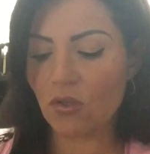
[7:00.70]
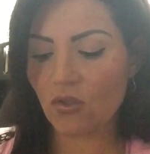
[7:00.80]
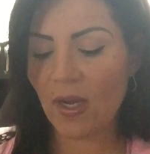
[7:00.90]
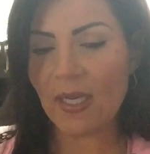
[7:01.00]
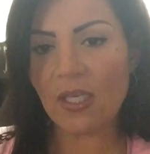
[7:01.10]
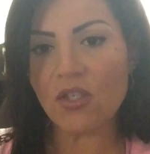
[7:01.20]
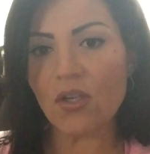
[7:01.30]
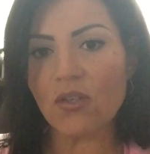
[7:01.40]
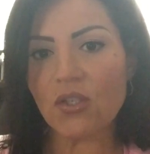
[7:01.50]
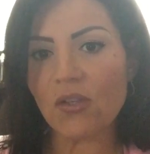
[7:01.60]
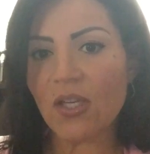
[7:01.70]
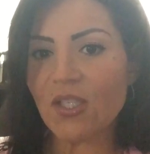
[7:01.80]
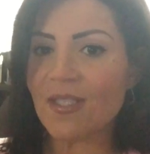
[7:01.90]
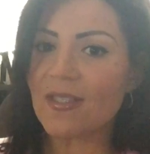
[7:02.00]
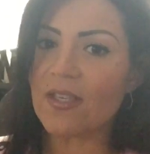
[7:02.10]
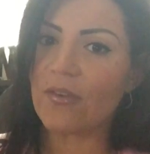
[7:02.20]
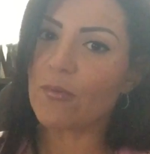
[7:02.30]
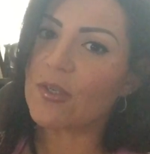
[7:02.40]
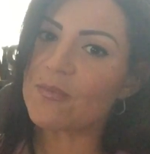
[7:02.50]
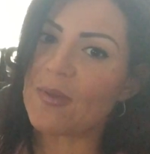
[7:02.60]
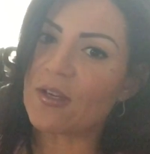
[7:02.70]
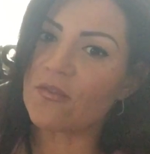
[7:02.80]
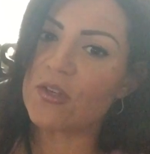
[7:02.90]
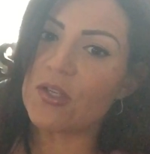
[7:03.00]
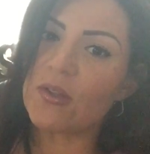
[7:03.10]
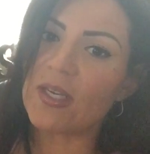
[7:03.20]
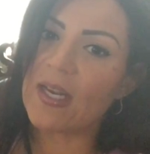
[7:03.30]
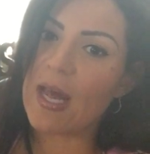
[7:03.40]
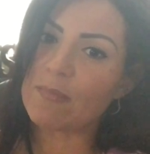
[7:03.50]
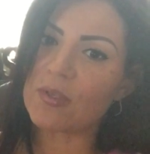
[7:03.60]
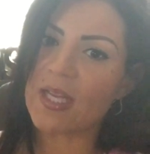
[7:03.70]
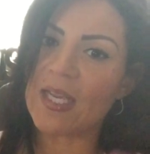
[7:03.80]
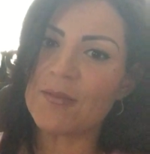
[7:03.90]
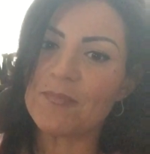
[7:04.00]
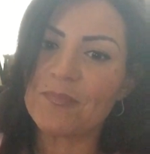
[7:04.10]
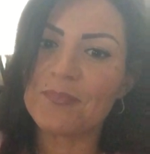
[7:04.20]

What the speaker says: try it at your own discretion and see if it works better for you than an apple day.